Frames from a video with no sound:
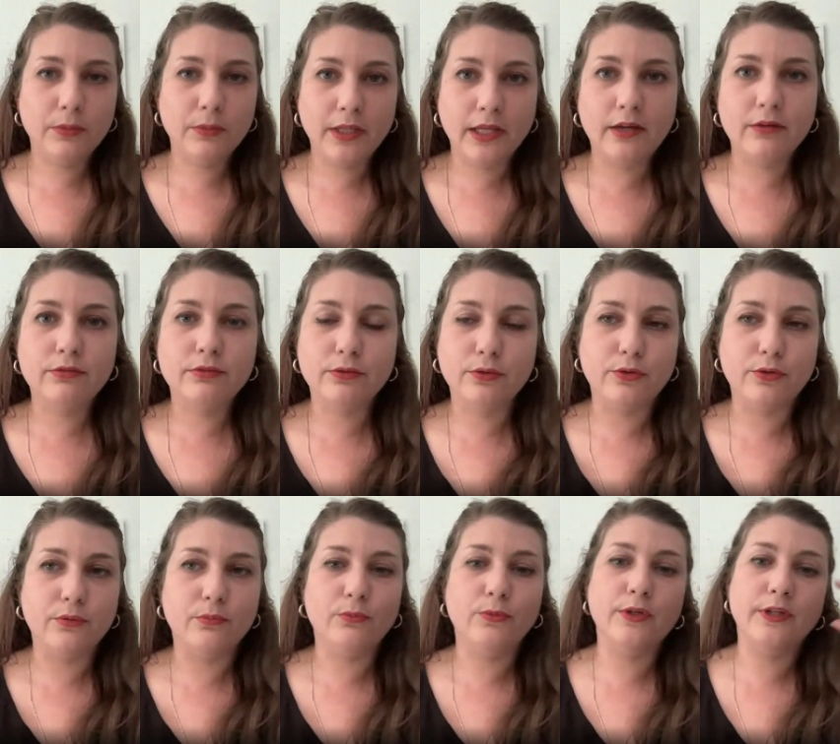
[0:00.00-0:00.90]

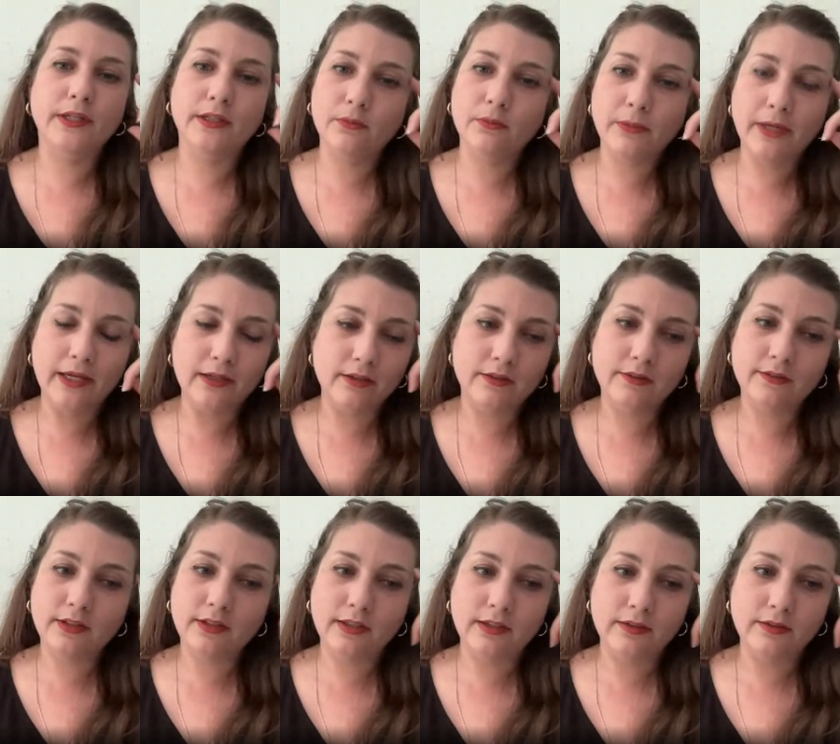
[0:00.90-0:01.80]
platform, running a
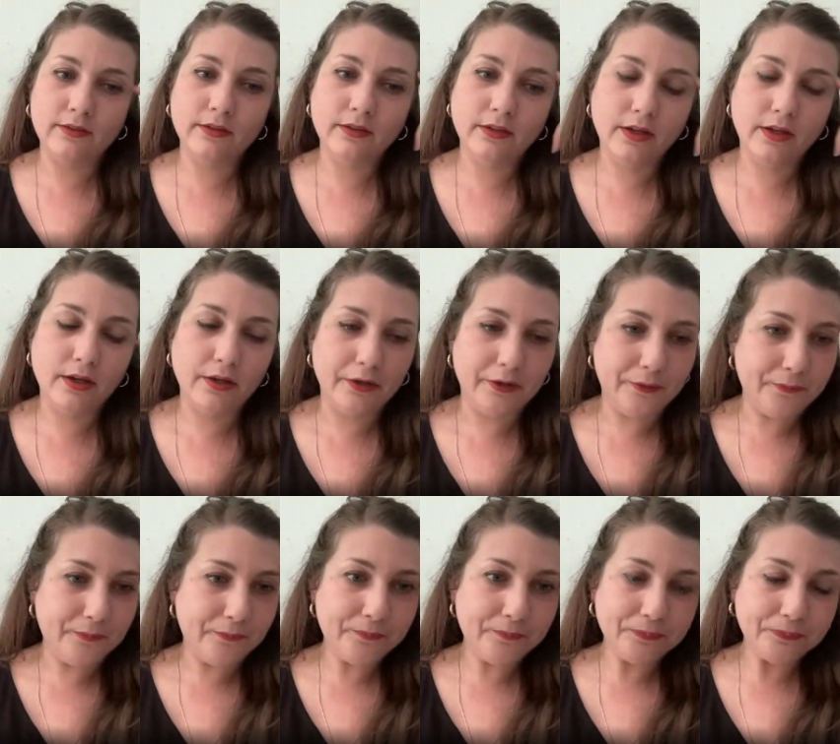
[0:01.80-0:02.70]
magazine.
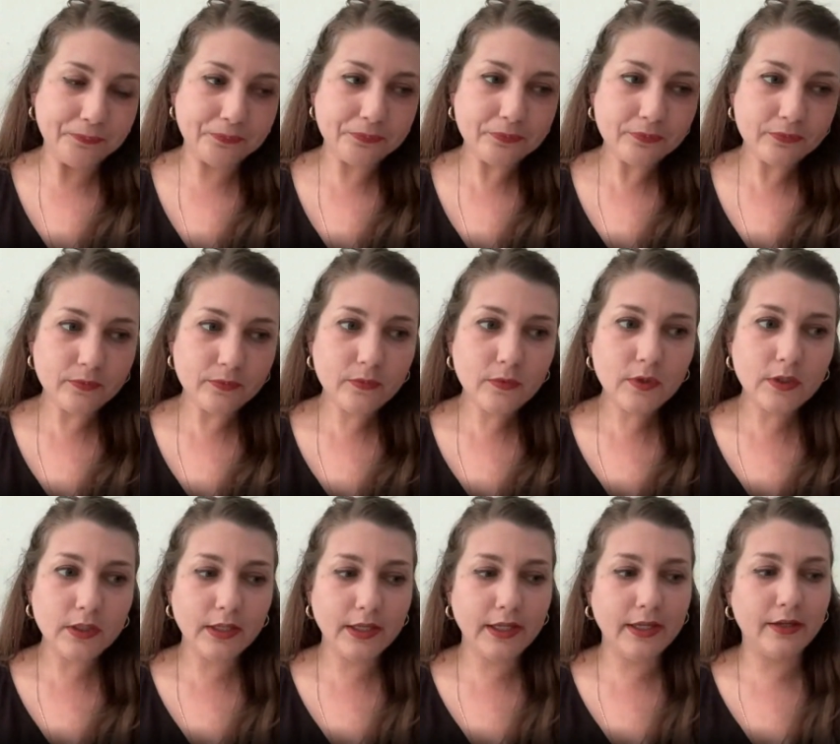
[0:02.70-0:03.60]
Um,
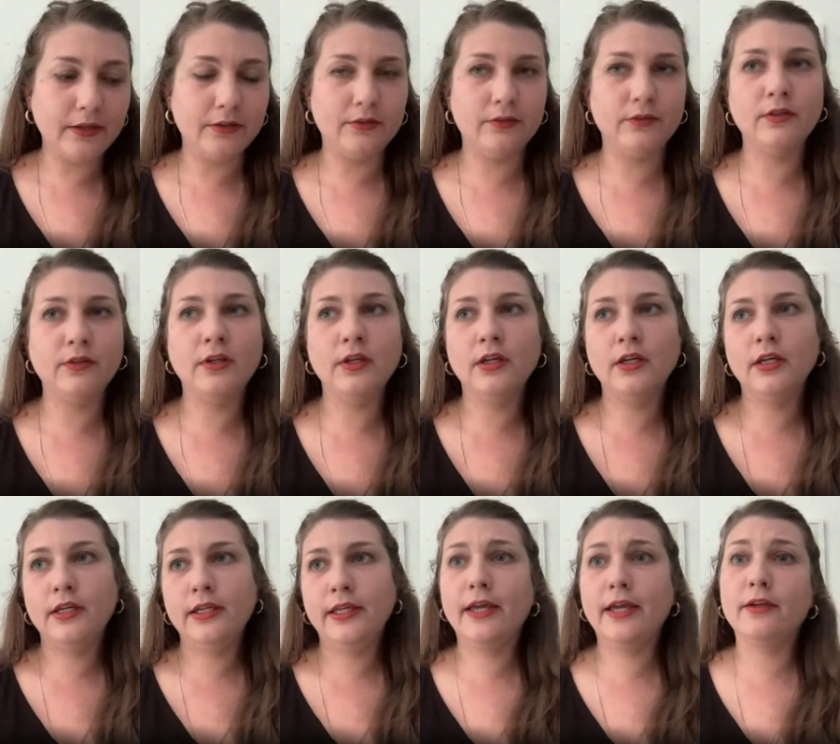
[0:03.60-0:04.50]
and
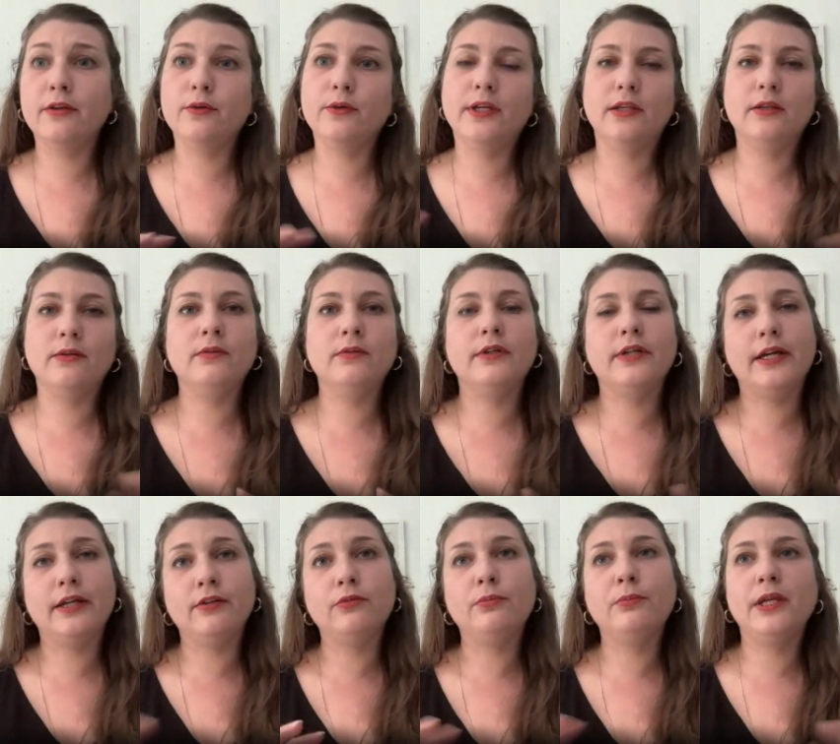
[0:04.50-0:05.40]
yeah, you can
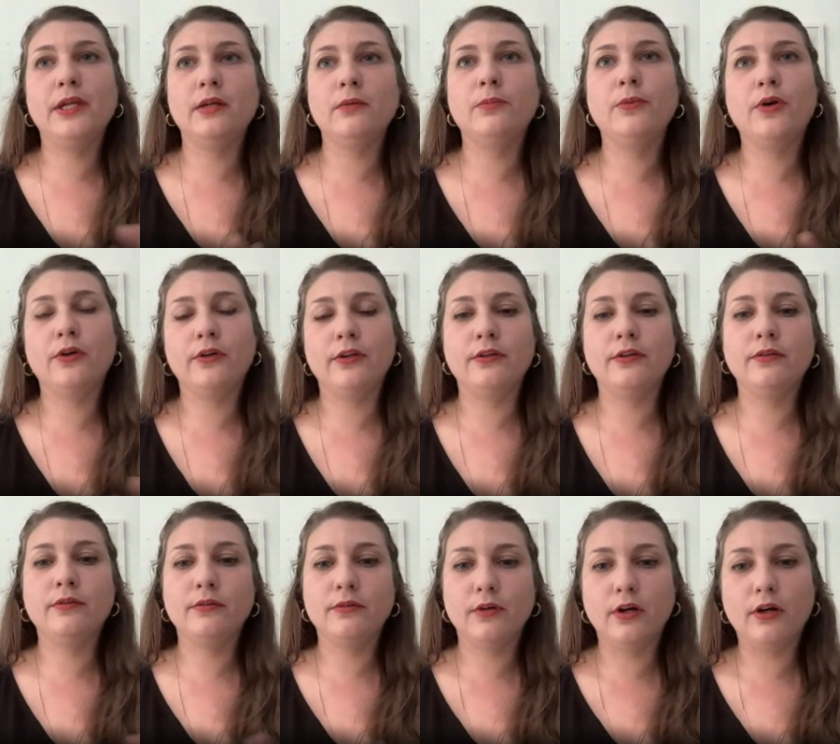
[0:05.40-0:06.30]
kind of ping
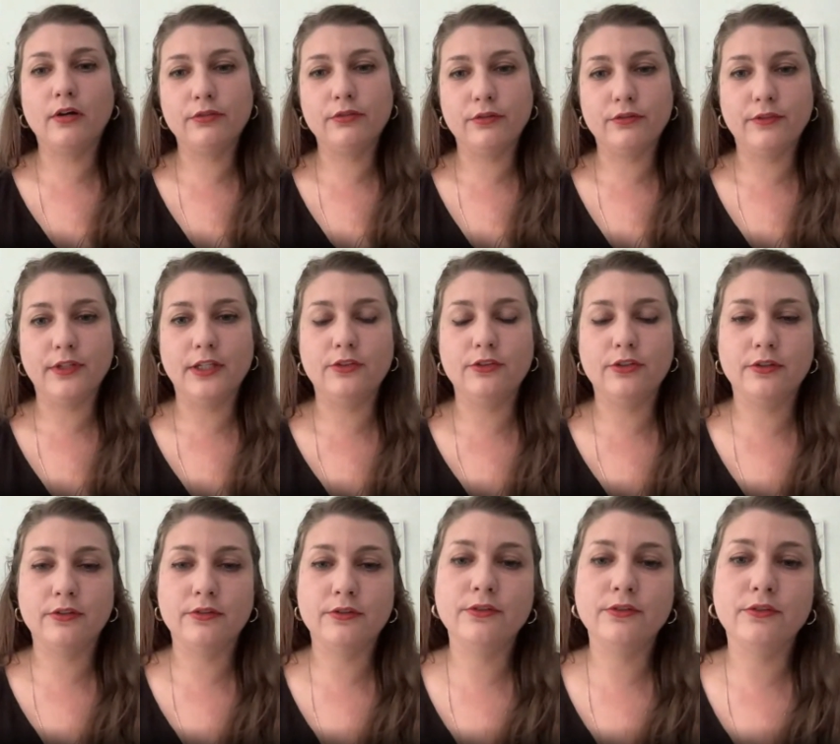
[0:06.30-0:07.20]
pong off of each
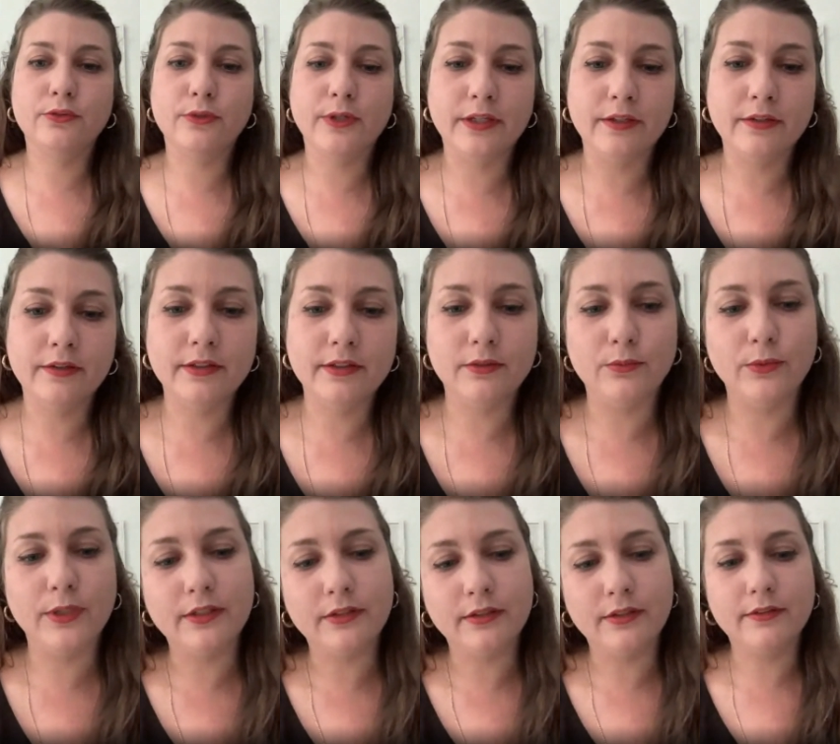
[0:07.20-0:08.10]
other's strengths and
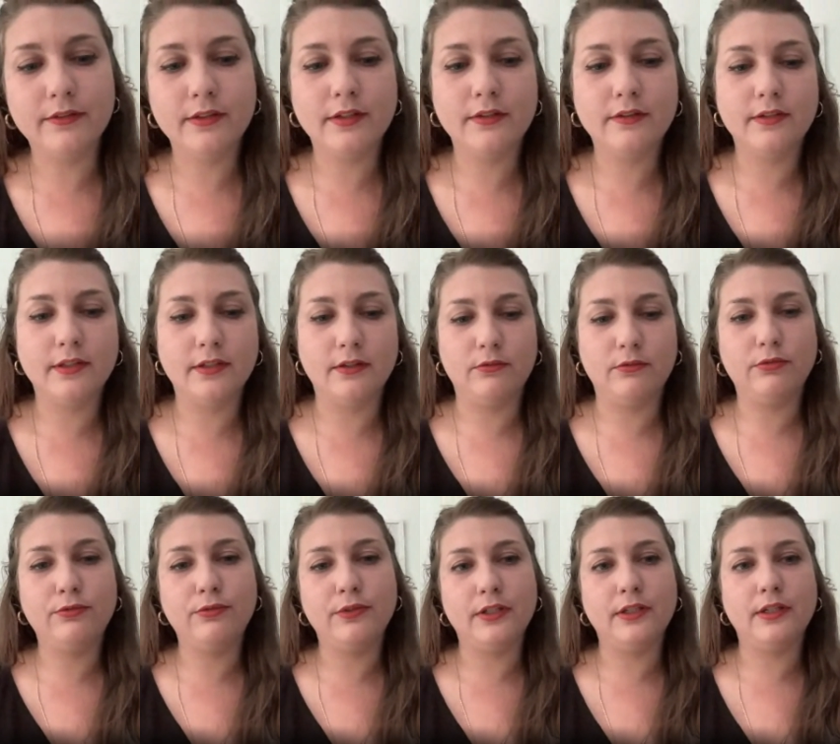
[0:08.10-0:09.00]
weaknesses and
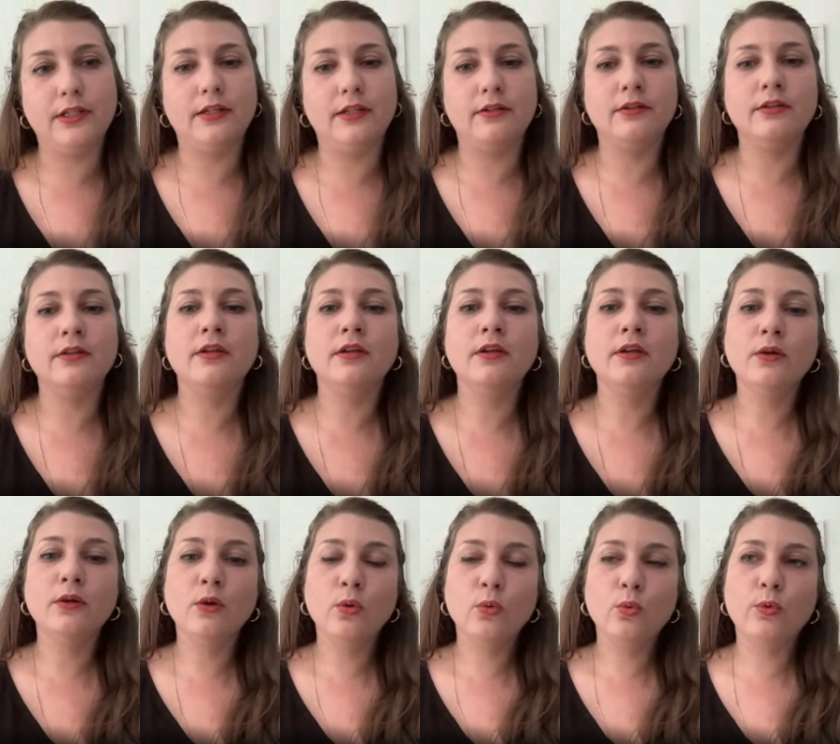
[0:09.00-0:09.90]
fill in
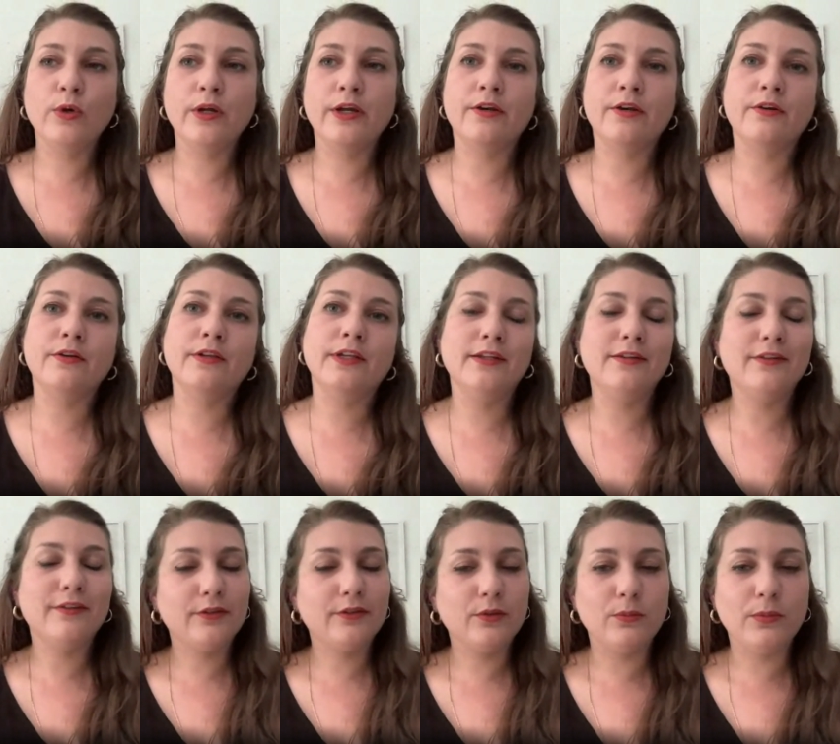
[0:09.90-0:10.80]
where
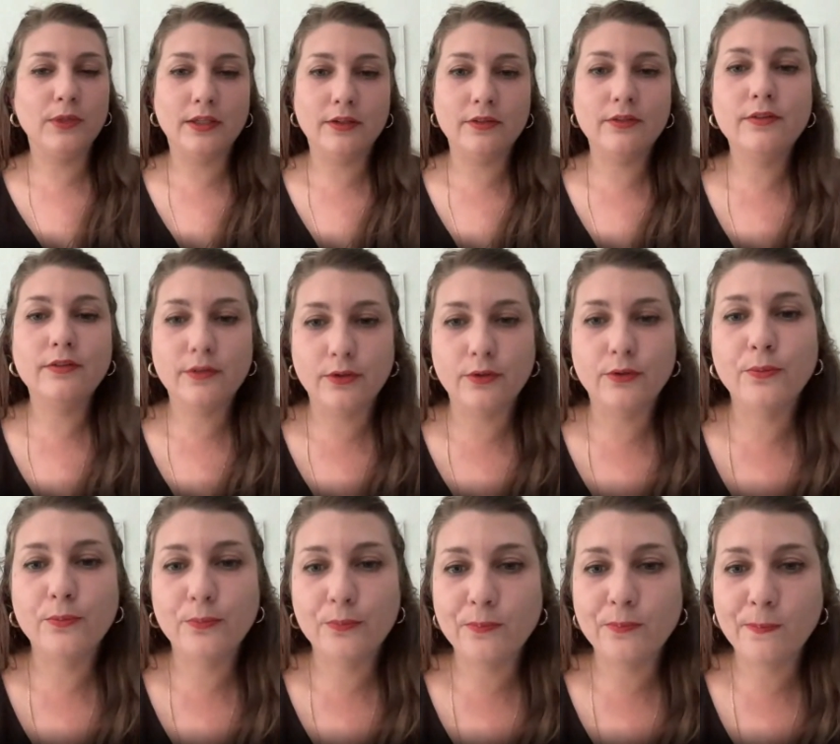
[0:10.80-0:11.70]
needs to be.
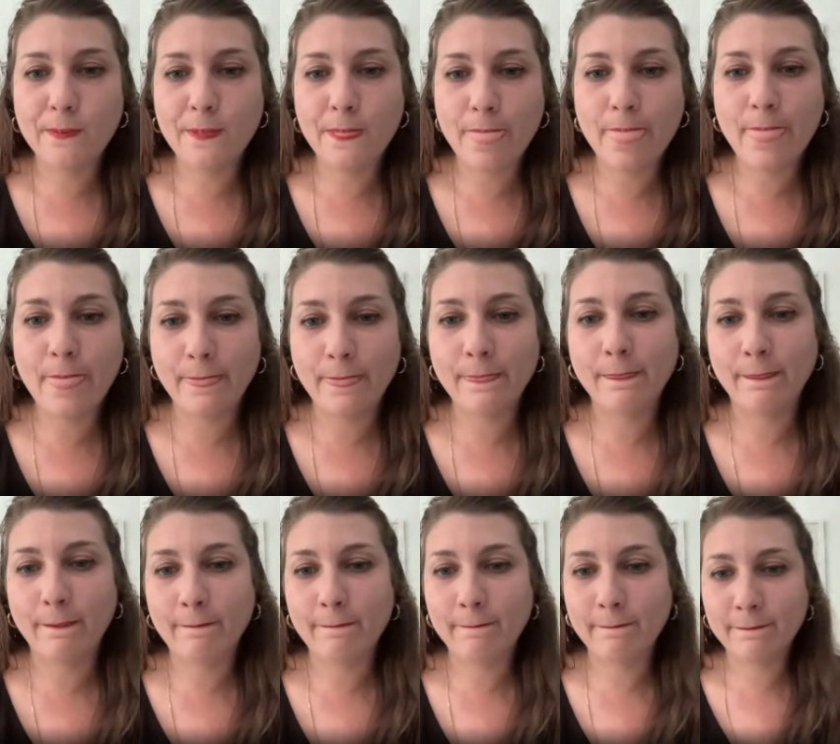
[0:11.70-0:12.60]
So
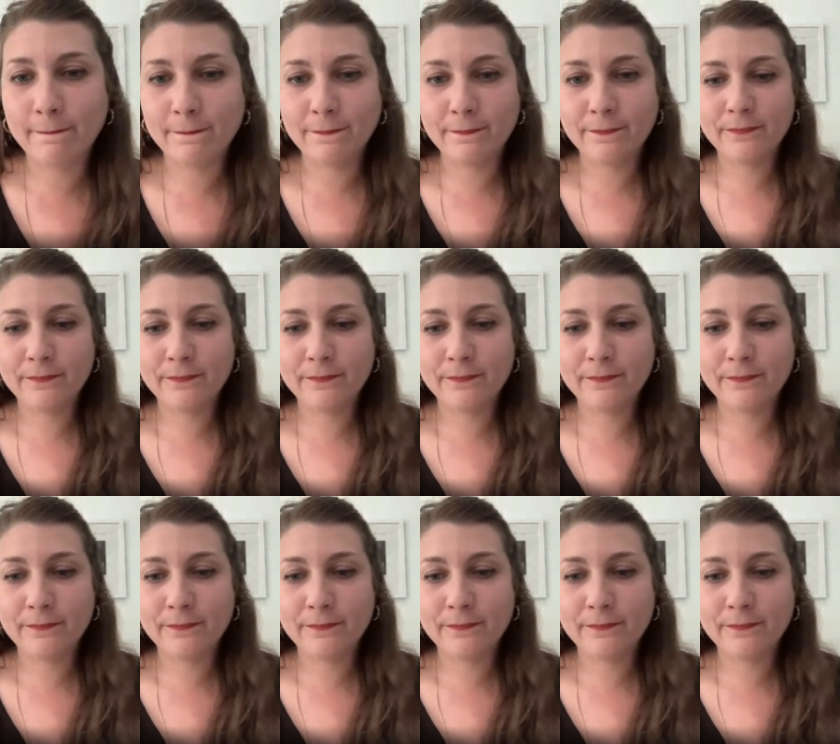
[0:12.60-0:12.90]
and